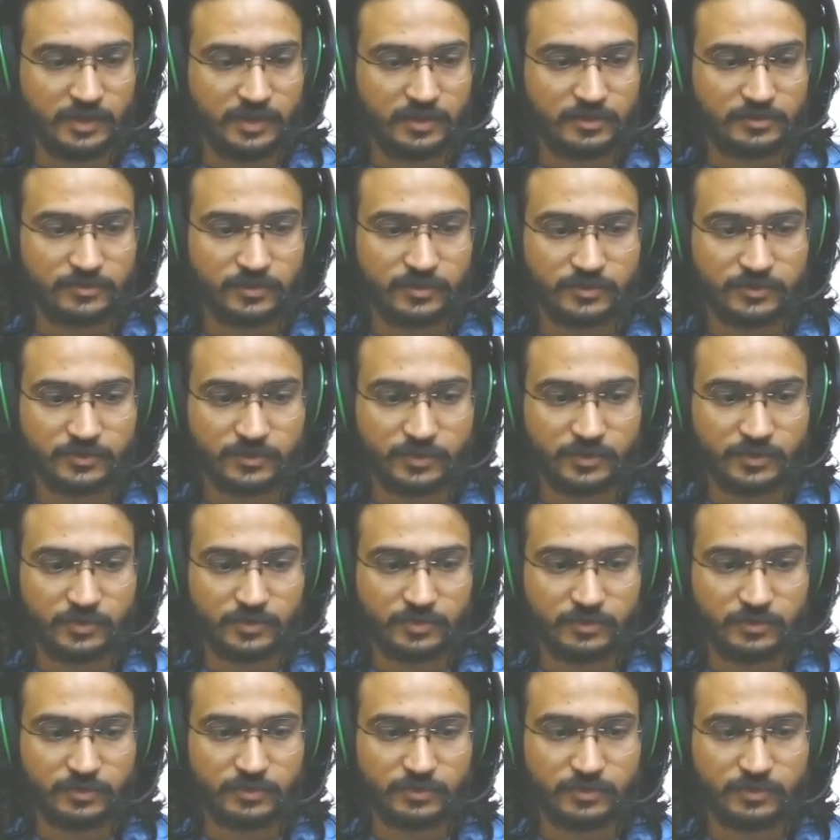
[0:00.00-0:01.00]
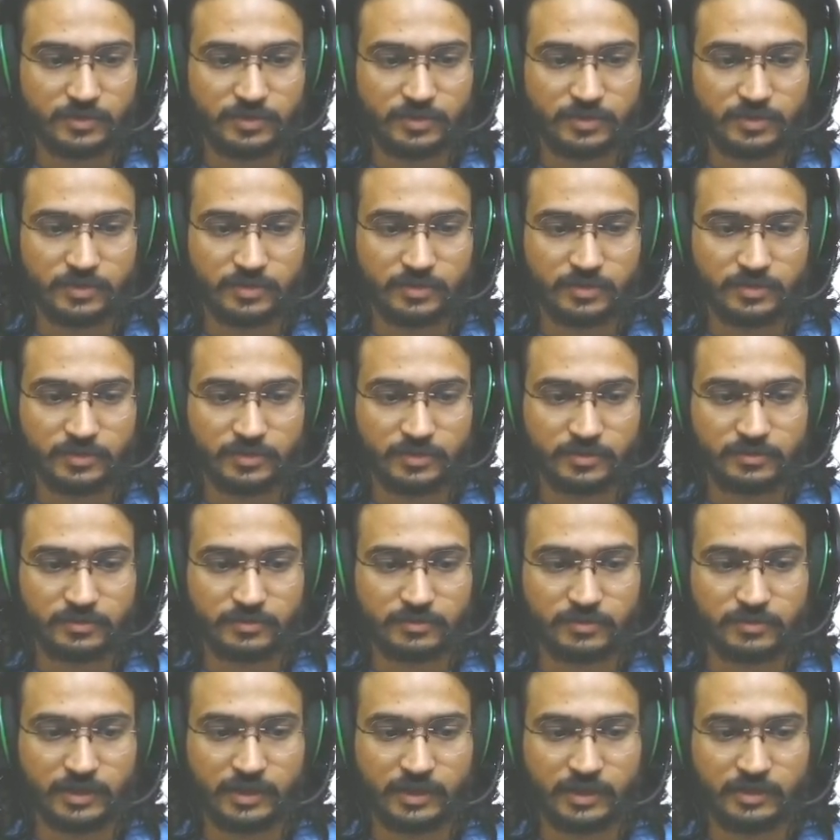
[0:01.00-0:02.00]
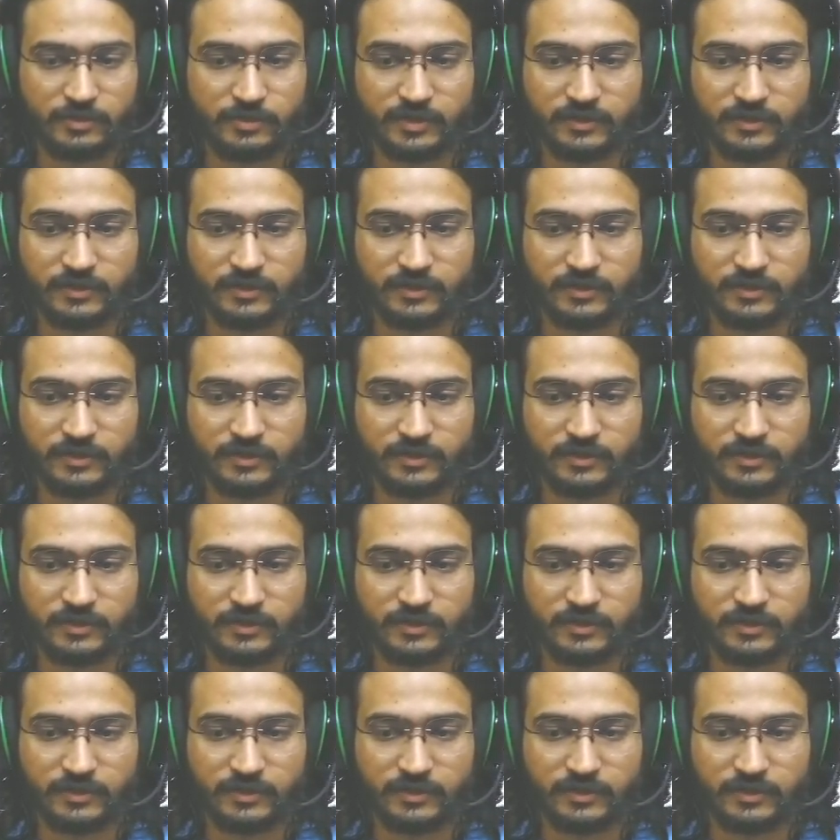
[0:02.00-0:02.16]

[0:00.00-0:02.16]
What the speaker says: so it's going to try to